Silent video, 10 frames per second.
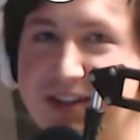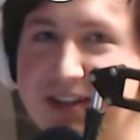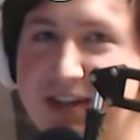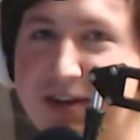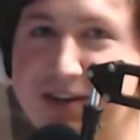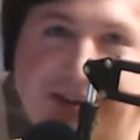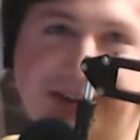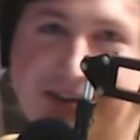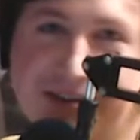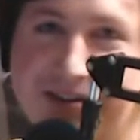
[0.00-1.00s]
and
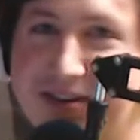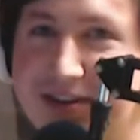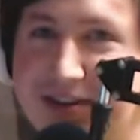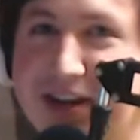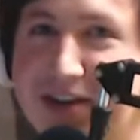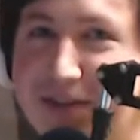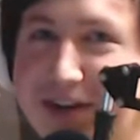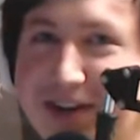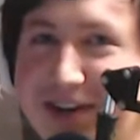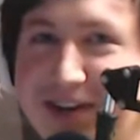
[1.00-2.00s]
just kind of like
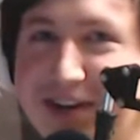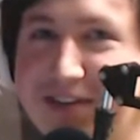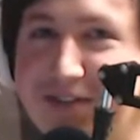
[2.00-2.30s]
confused